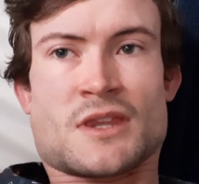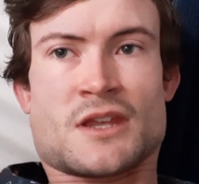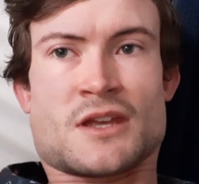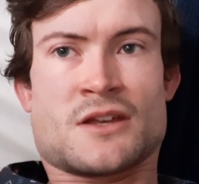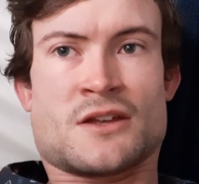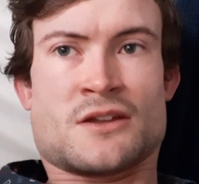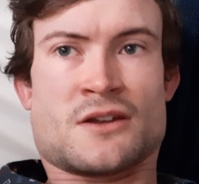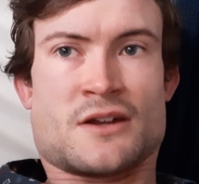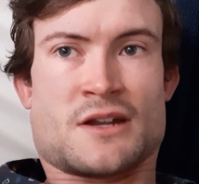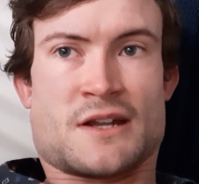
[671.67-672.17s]

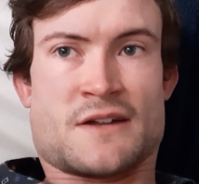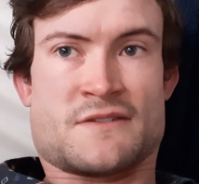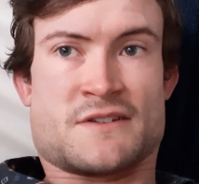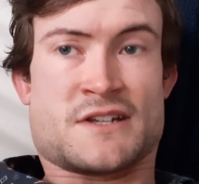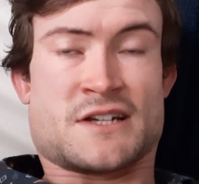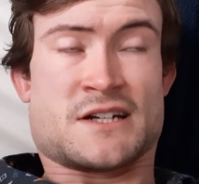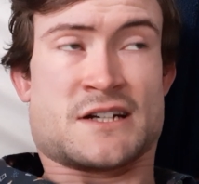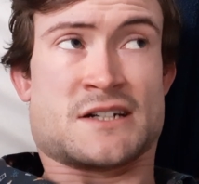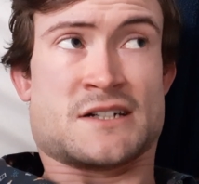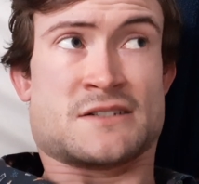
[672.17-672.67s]
you don't have
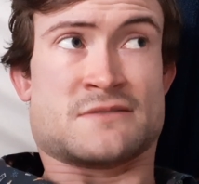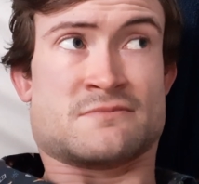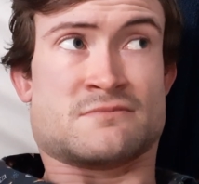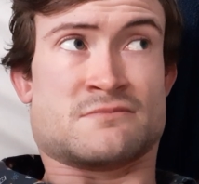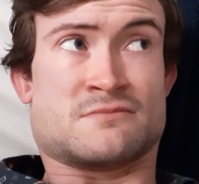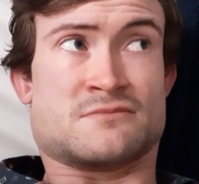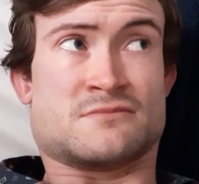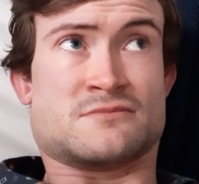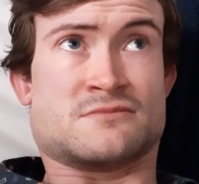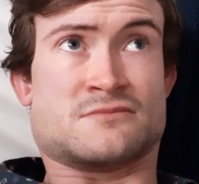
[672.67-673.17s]
to
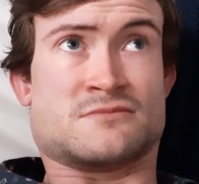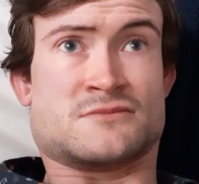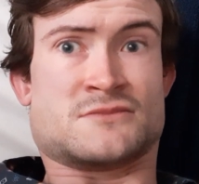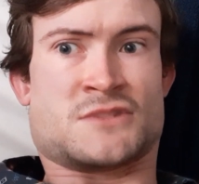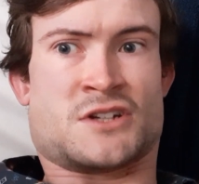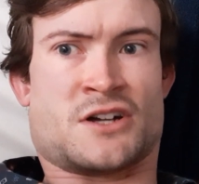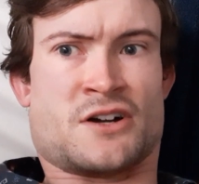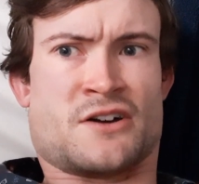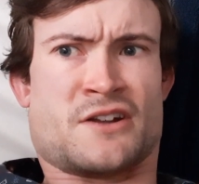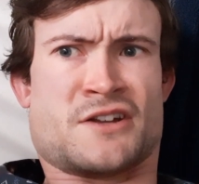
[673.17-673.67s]

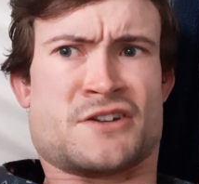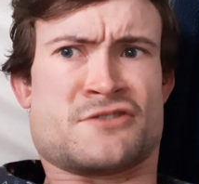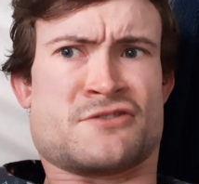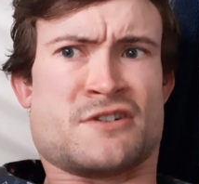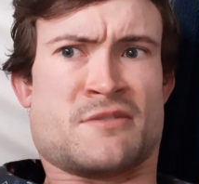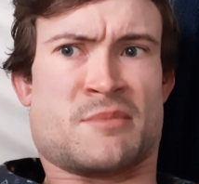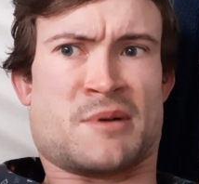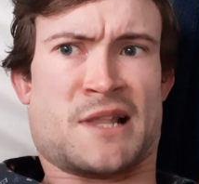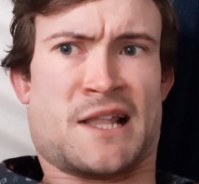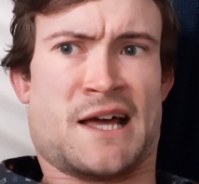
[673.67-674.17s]
go to
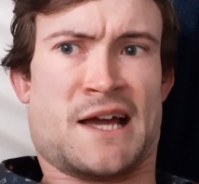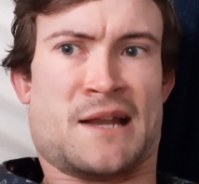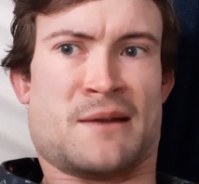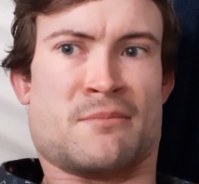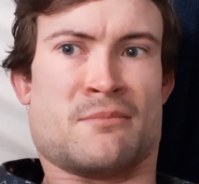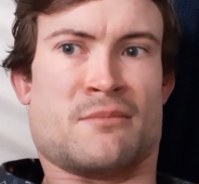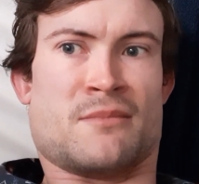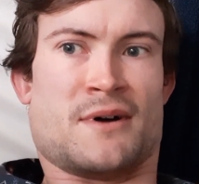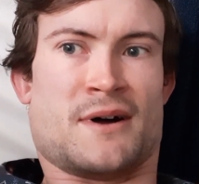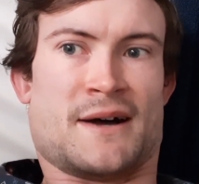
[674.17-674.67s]
Triple 8
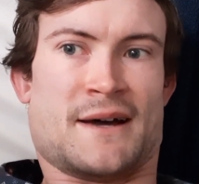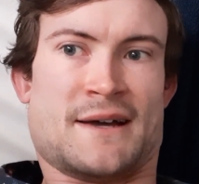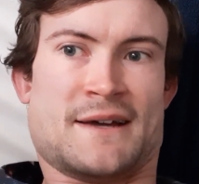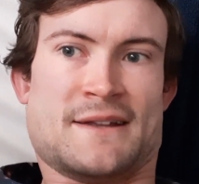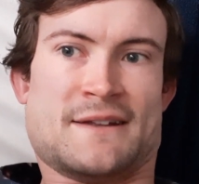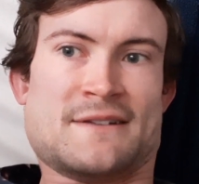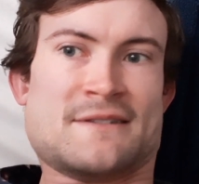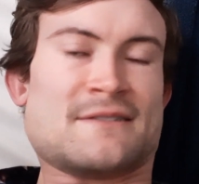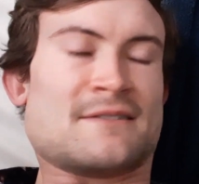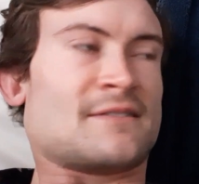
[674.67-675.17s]
and buy it.
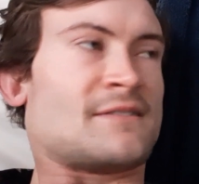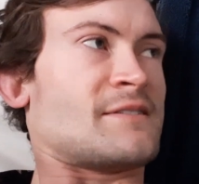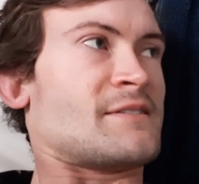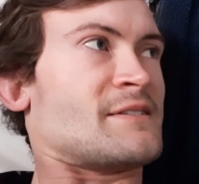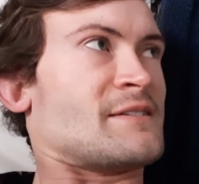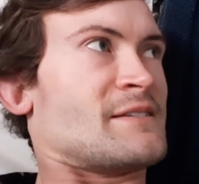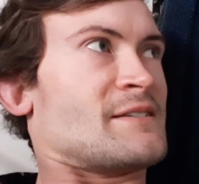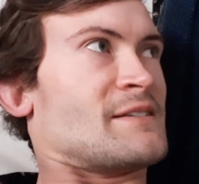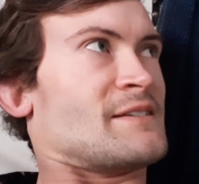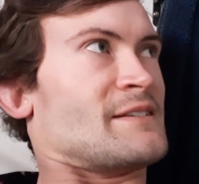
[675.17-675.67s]

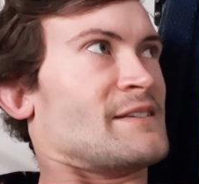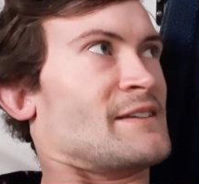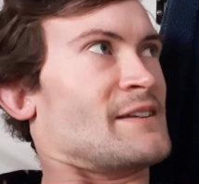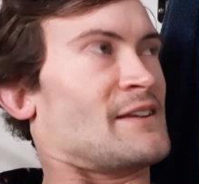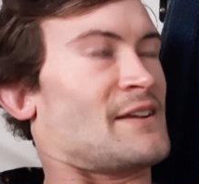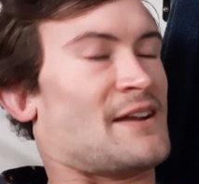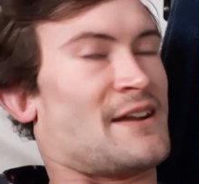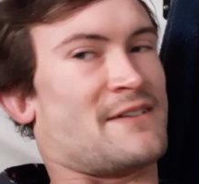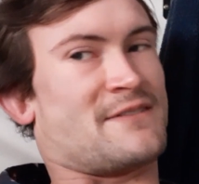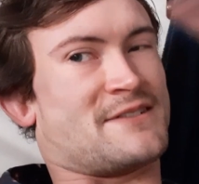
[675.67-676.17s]
You
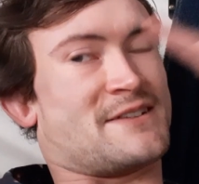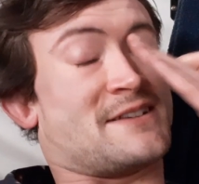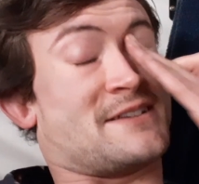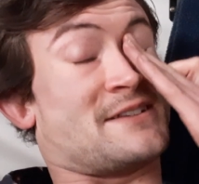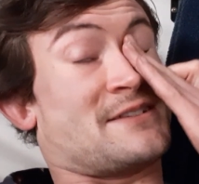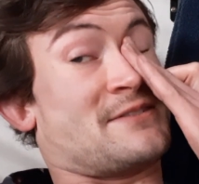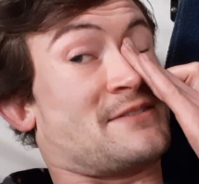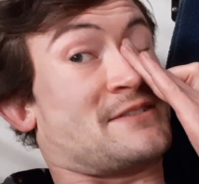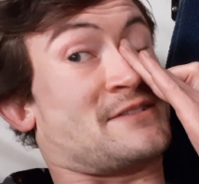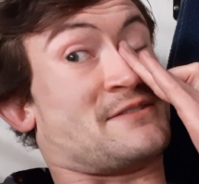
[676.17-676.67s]
don't have
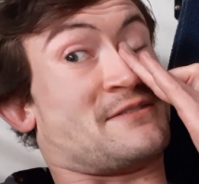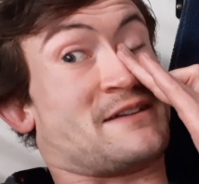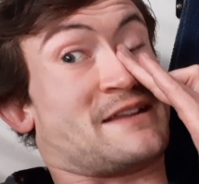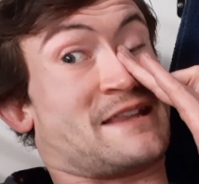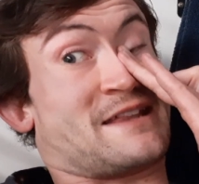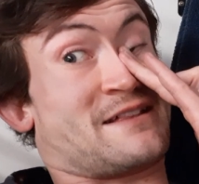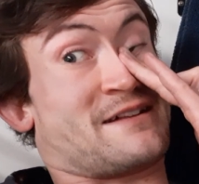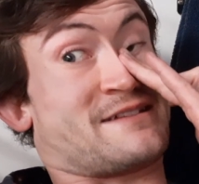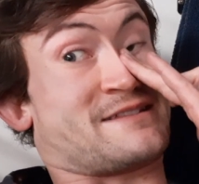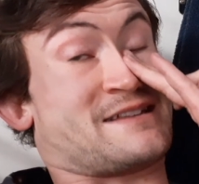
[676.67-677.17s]
to do
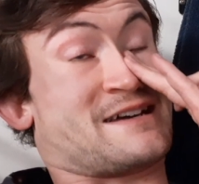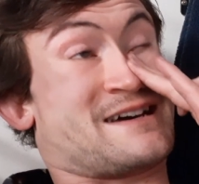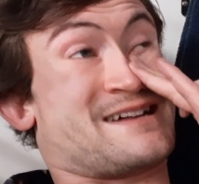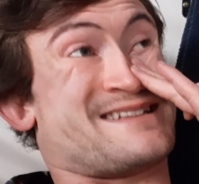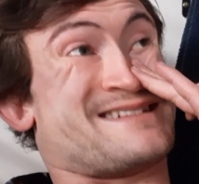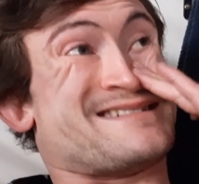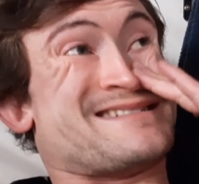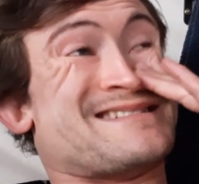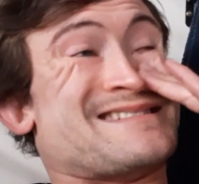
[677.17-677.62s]
anything like that.